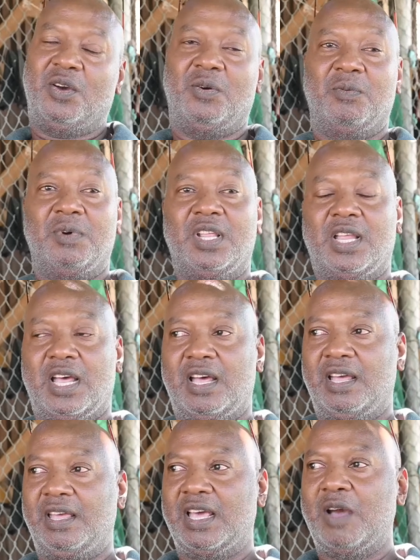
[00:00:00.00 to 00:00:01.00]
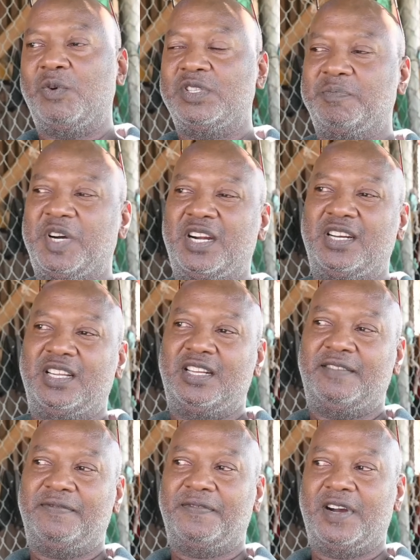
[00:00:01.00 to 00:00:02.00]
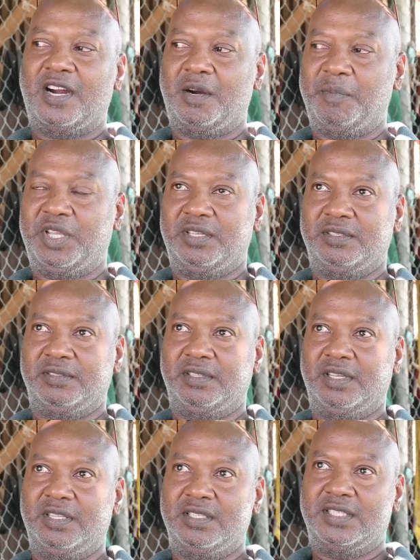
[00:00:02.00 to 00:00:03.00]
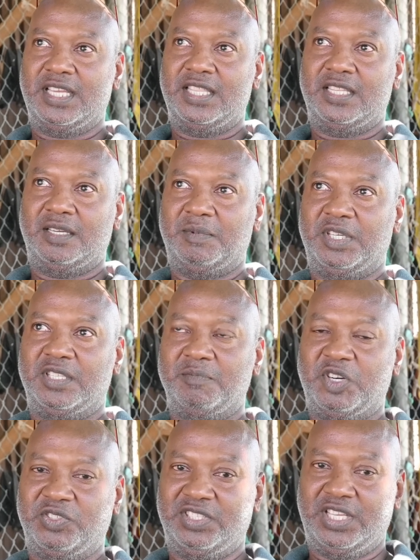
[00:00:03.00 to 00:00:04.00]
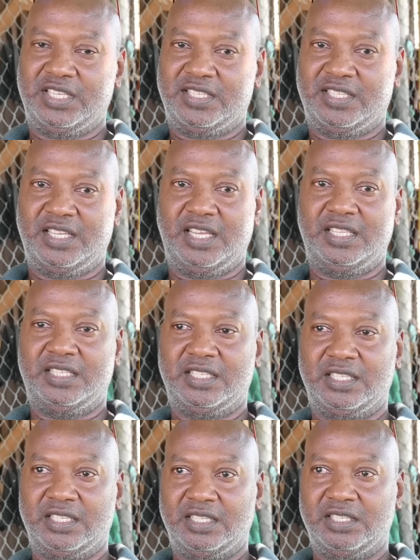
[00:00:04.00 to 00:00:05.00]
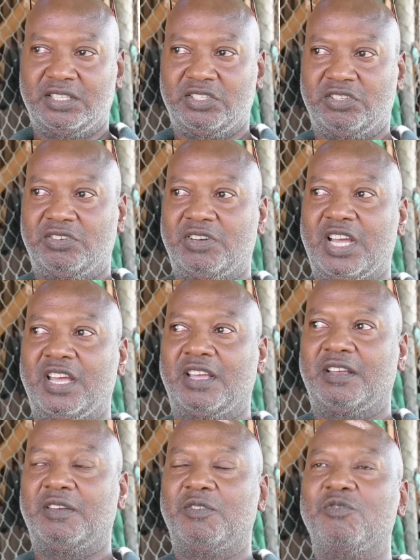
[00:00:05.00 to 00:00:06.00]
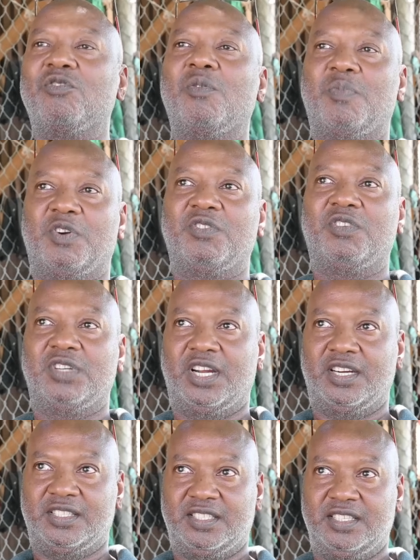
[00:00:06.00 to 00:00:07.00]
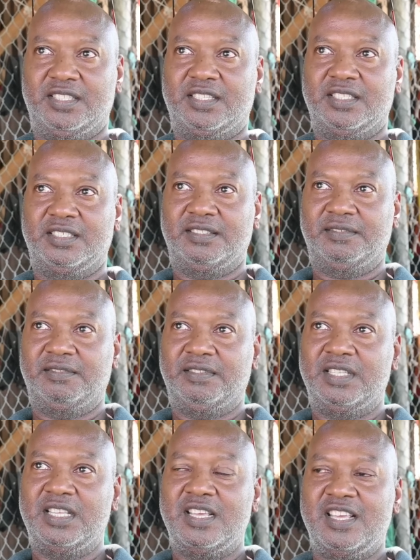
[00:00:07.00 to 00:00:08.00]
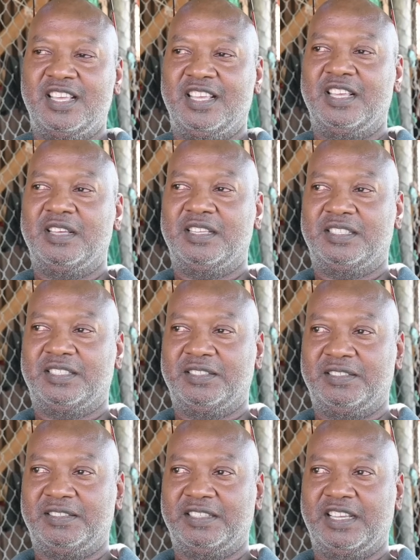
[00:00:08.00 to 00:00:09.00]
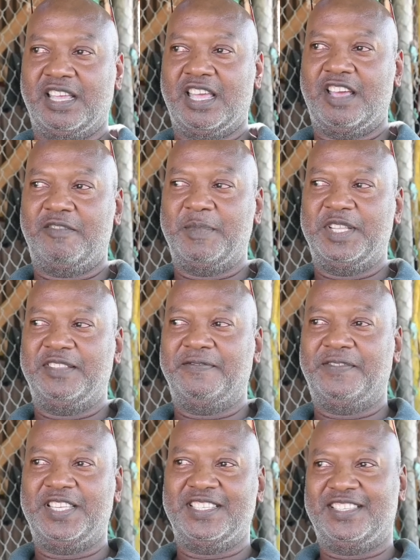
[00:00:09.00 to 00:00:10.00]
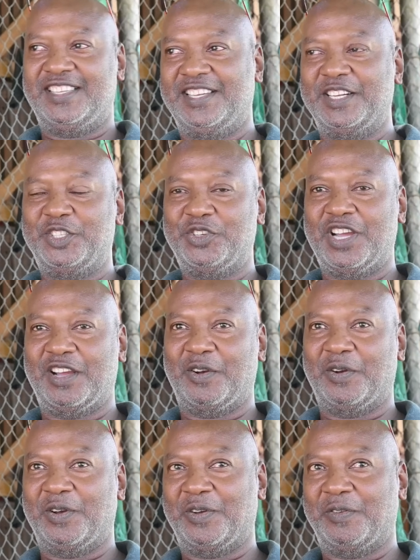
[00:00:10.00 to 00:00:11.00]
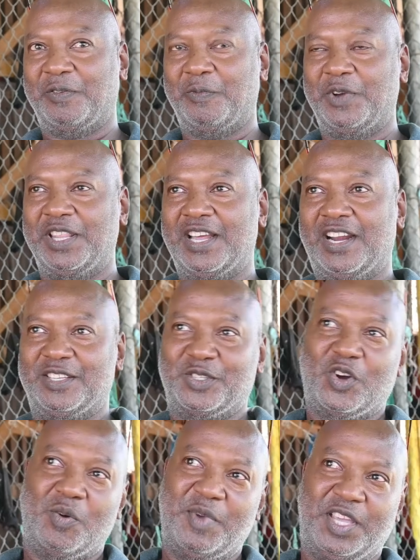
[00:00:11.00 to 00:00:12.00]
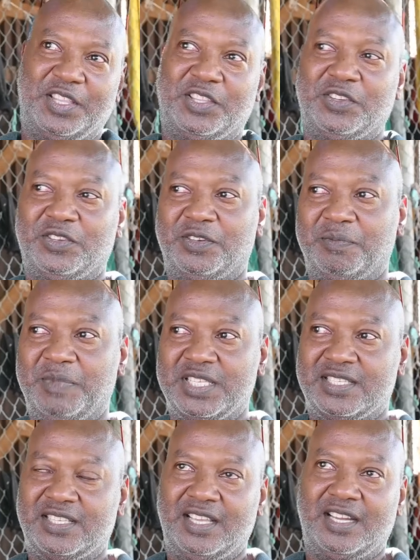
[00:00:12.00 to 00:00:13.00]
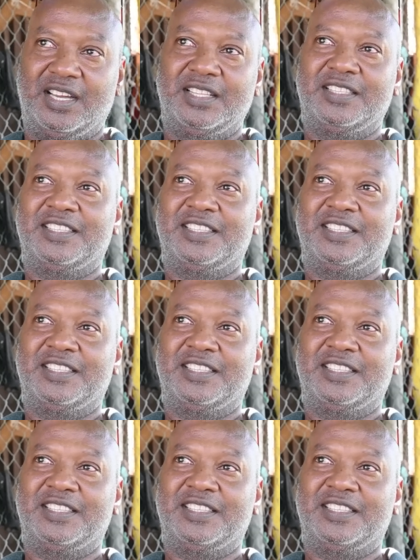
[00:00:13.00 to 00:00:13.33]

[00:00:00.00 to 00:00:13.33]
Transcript: Well, I was born on a farm, in St. Thomas, about an estate. So I grew up around horses. So I've been visiting the track with horse, coming to Misquiggot